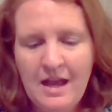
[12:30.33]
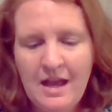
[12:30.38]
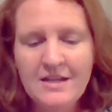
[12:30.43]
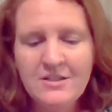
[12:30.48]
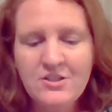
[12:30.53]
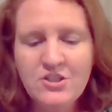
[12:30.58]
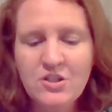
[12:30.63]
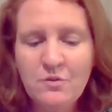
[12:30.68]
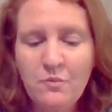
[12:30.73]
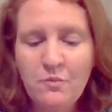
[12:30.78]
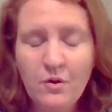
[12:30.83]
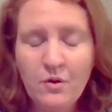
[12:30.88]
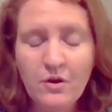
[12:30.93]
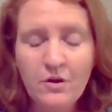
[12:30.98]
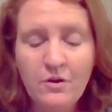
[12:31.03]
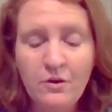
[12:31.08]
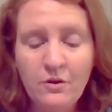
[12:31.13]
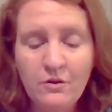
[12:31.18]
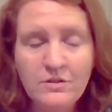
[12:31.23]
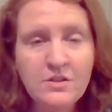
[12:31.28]
And she wore
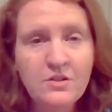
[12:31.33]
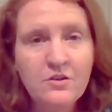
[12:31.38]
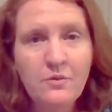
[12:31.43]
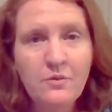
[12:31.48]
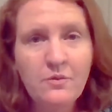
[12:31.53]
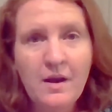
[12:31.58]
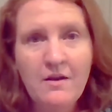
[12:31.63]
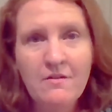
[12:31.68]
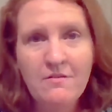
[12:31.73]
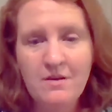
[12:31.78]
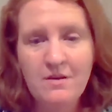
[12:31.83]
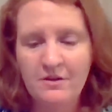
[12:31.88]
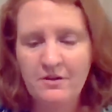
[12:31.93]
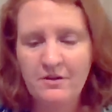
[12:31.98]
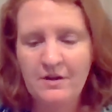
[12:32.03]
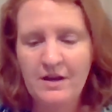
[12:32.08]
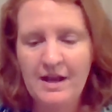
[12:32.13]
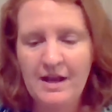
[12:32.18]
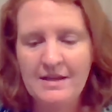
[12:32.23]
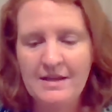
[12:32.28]
a golden crown on
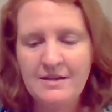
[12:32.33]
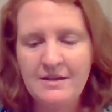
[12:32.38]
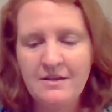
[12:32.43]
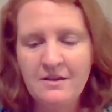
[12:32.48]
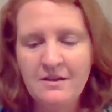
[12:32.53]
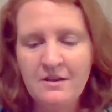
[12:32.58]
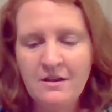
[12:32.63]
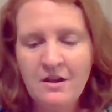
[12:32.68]
her head.